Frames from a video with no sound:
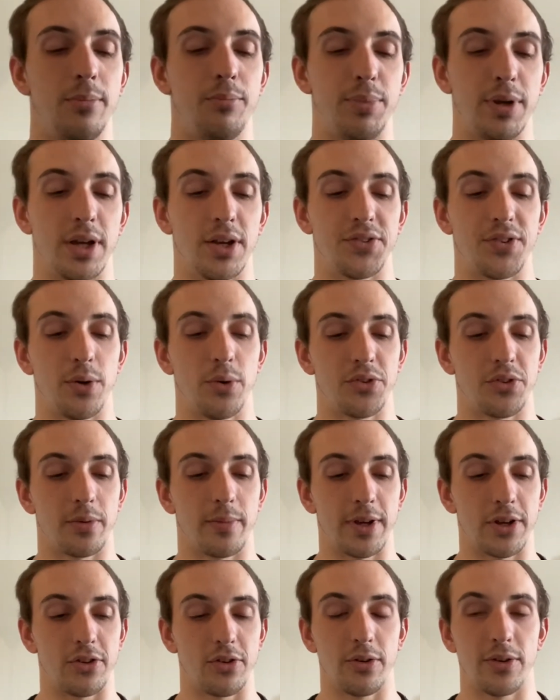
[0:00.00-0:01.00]
because I always want
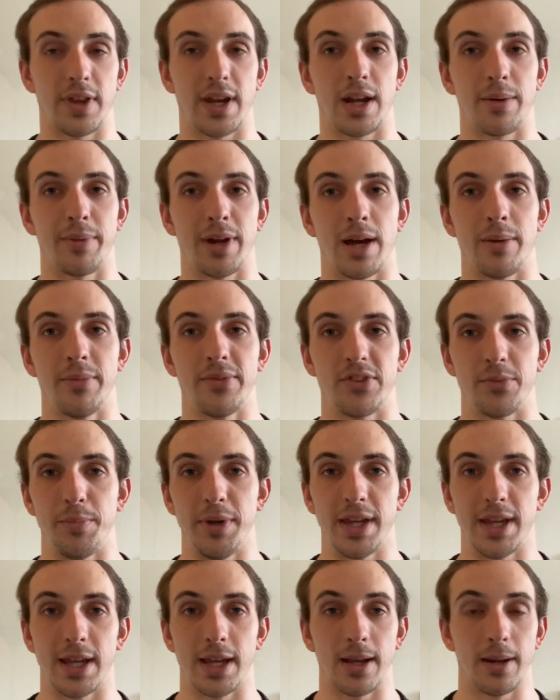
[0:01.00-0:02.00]
to make sure that I'm not
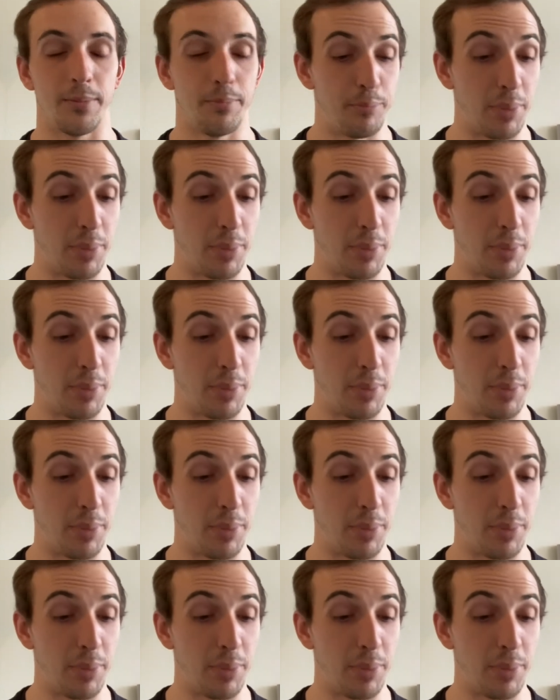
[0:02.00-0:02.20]
misspeaking.